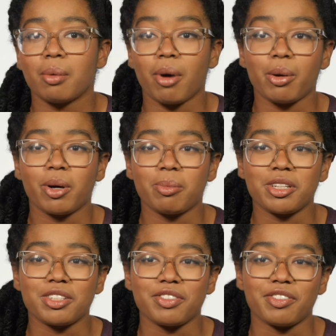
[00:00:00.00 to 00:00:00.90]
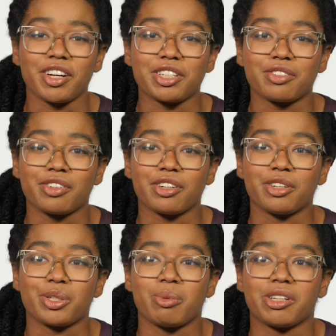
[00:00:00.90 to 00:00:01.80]
My one piece of advice for
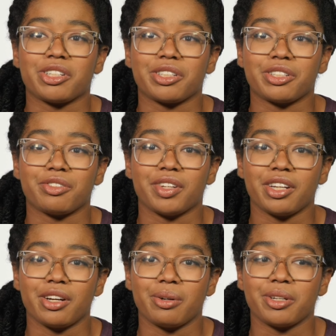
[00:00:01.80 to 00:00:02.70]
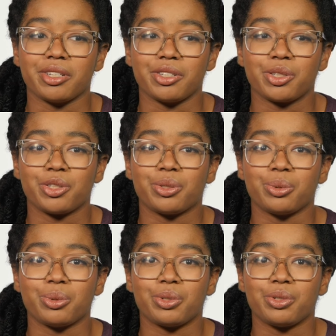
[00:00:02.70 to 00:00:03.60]
girls watching this video is
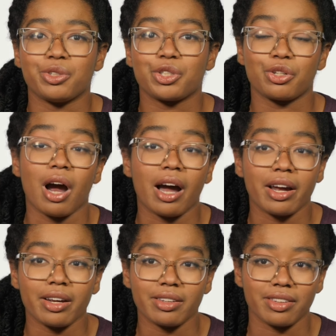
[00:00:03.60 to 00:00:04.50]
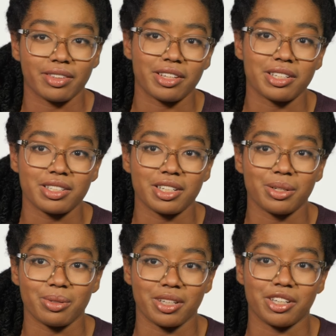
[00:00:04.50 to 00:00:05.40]
to try the things that
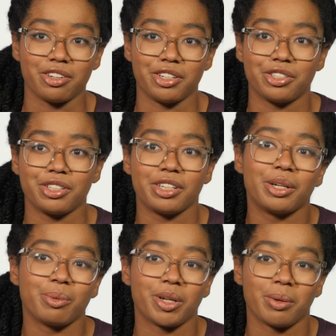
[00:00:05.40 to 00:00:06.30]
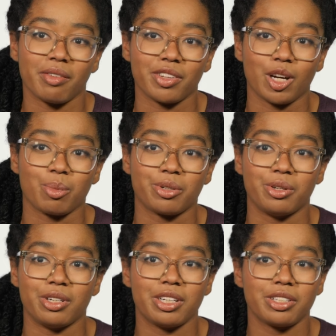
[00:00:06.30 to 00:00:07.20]
you think you're interested in when you have the
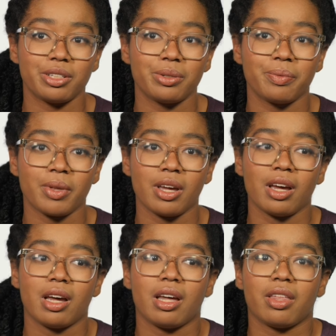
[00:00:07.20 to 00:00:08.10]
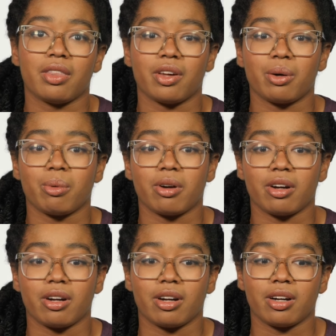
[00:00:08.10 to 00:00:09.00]
opportunity to. There
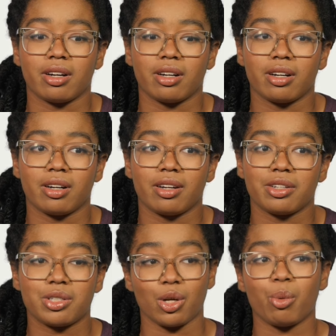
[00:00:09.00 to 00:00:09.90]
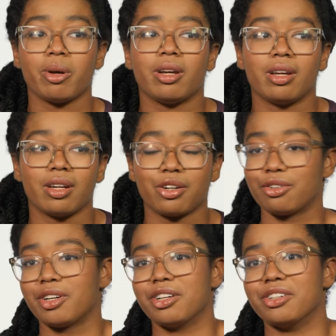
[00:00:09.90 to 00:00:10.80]
were so many
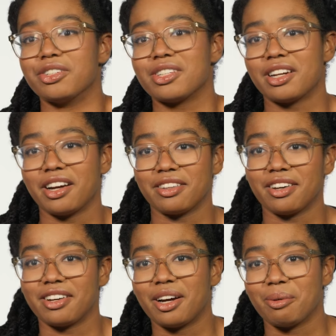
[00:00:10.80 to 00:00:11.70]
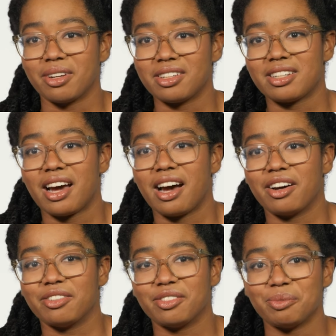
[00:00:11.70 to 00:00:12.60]
careers that I thought I wanted to
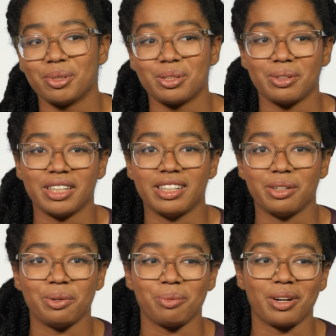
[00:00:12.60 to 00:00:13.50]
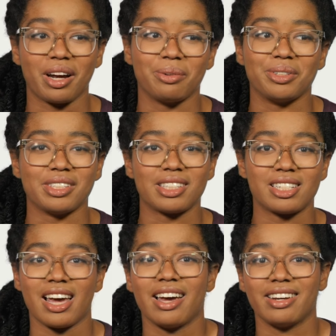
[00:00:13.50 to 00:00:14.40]
have between when I was
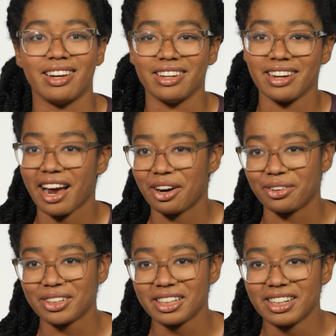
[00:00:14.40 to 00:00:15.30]
10 and now.